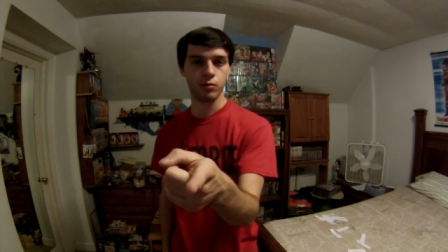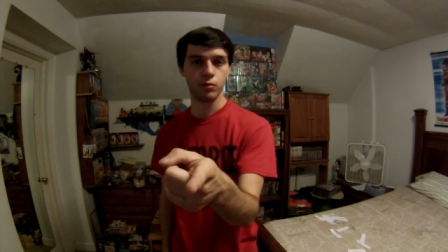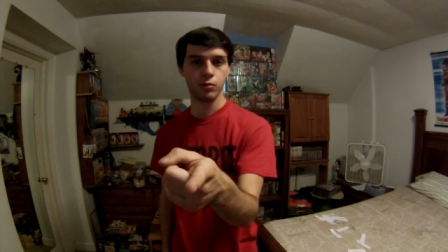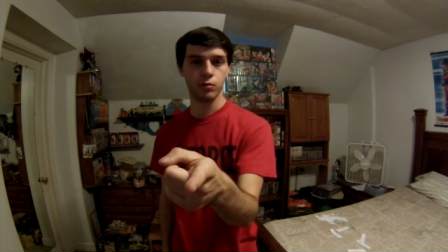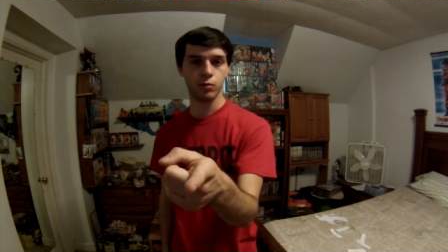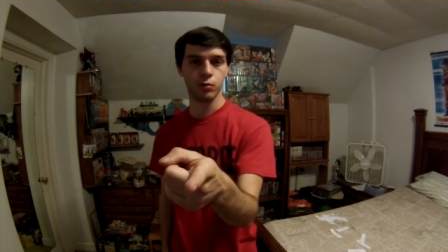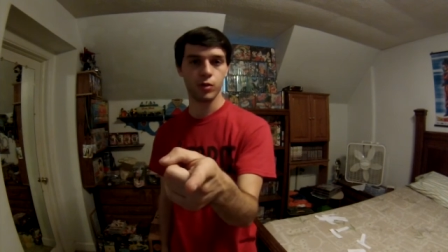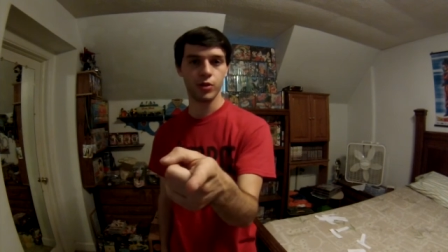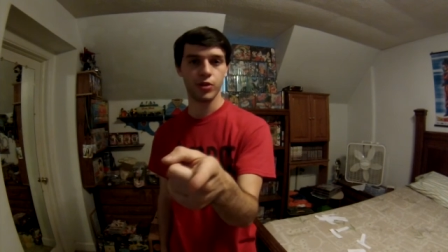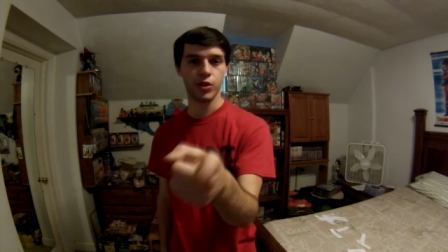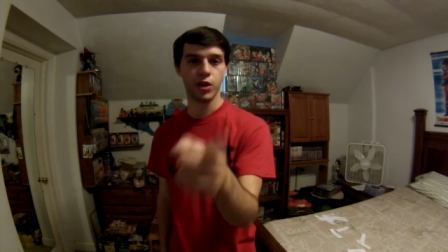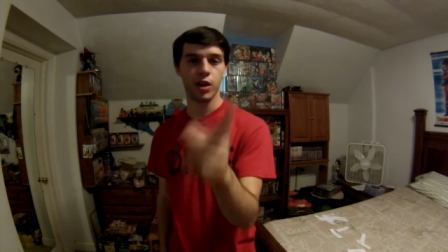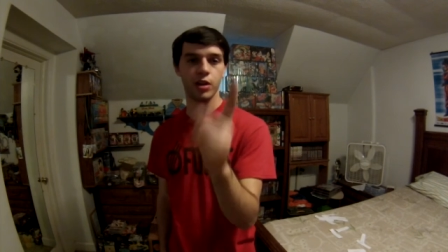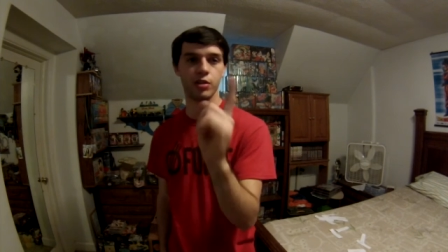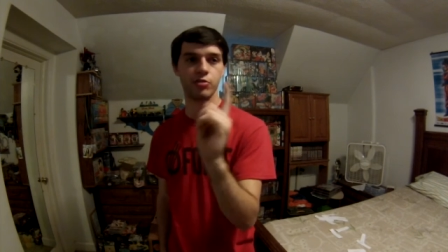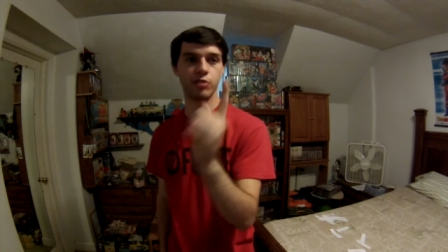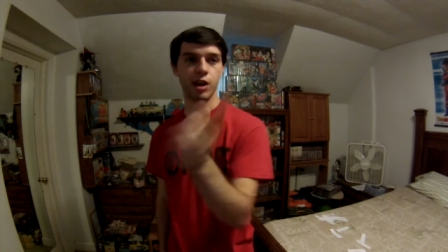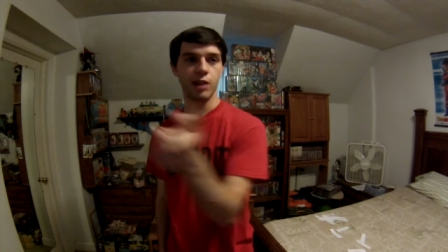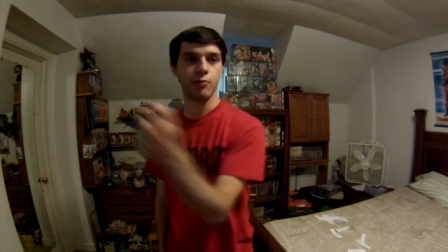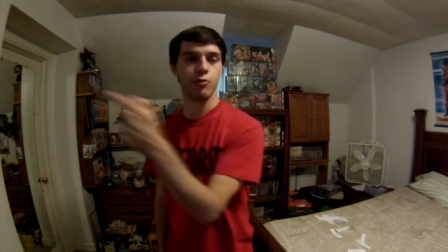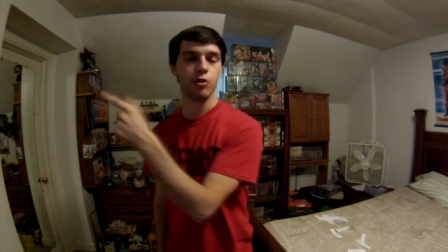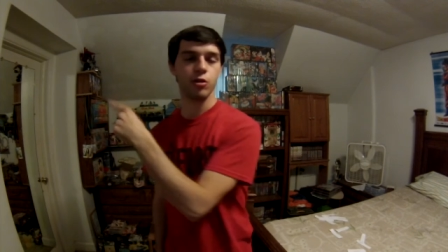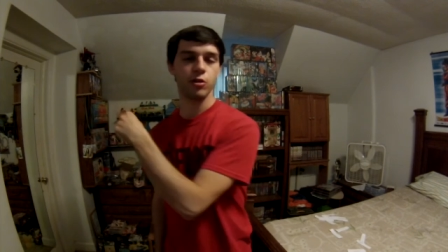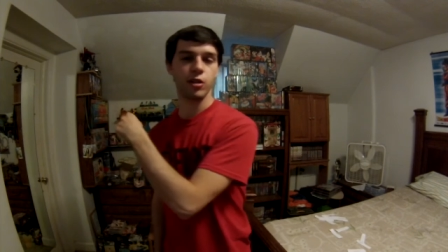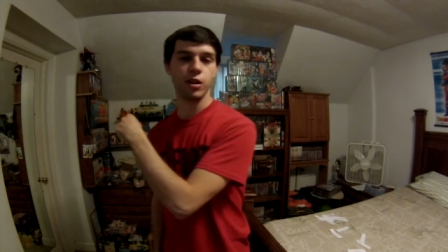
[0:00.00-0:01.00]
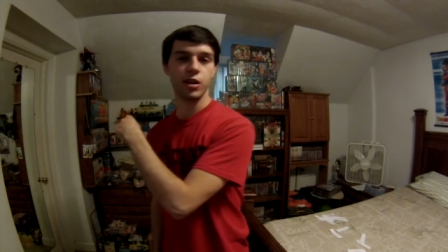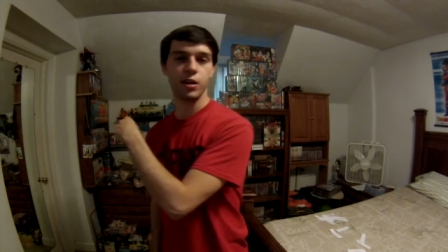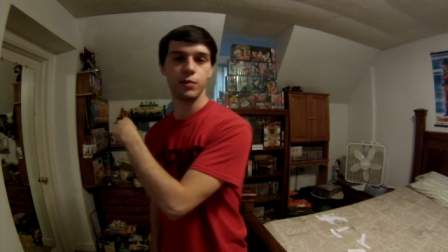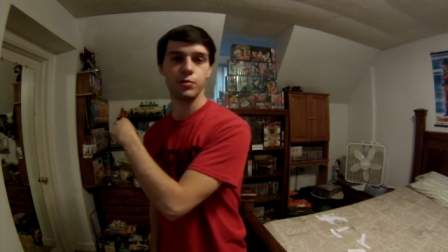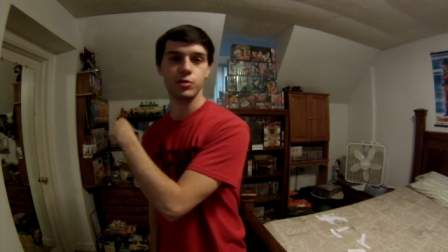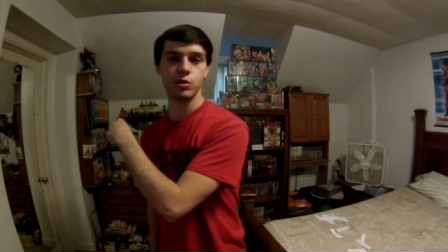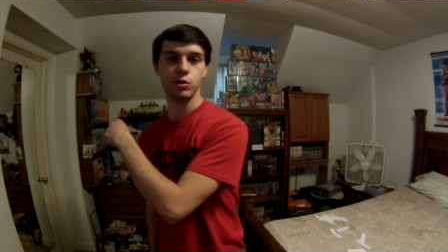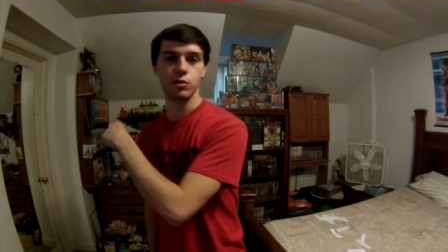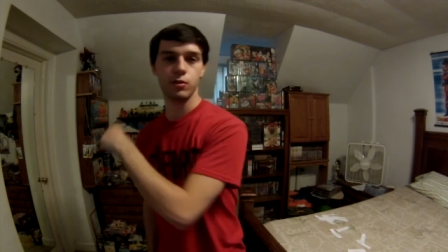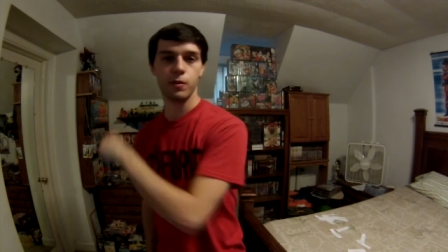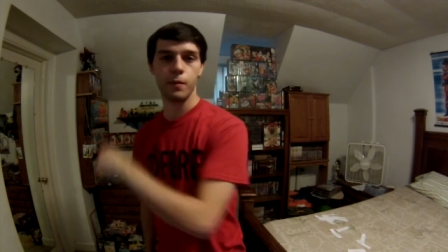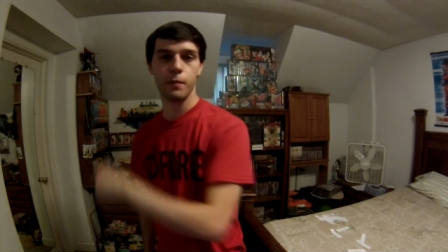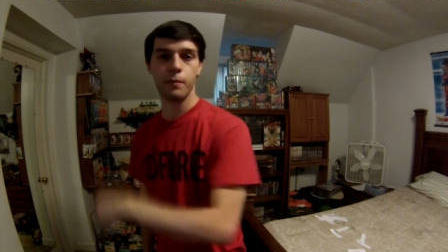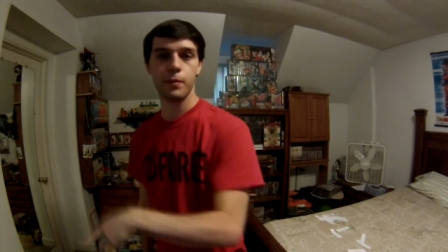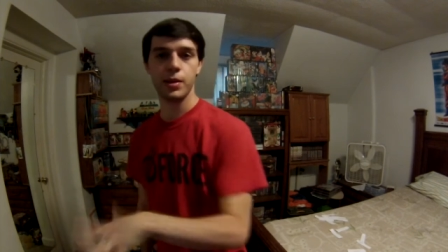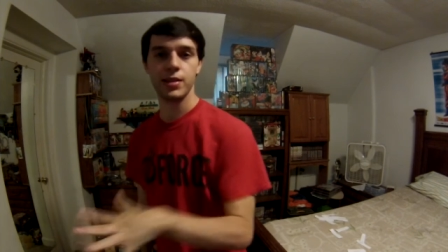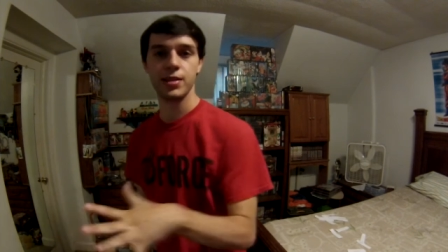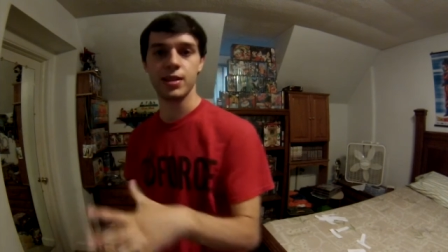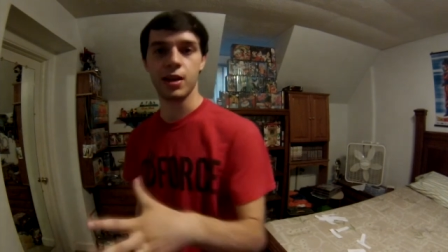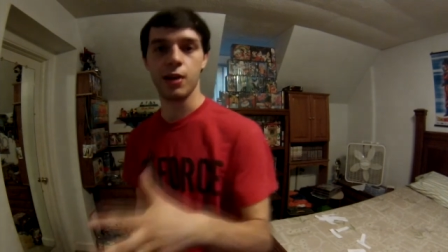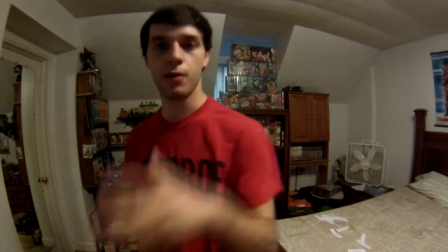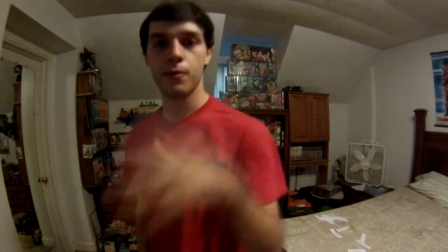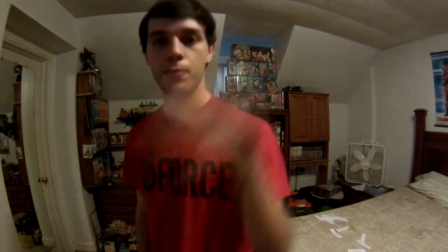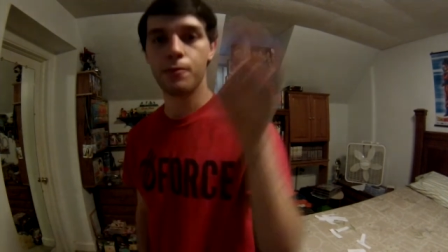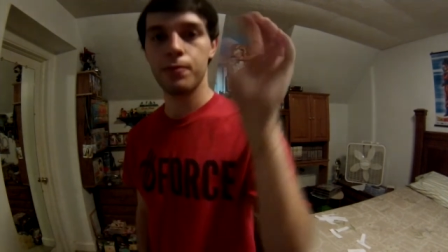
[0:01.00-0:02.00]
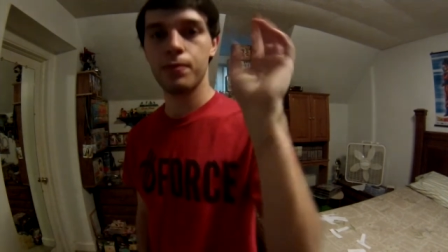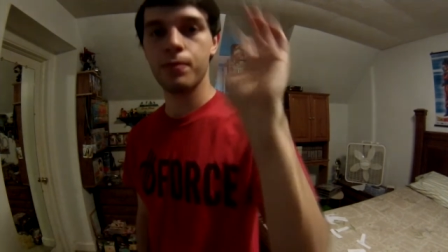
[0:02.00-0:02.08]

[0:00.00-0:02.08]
with a Dragon Ball Online episode. Peace out.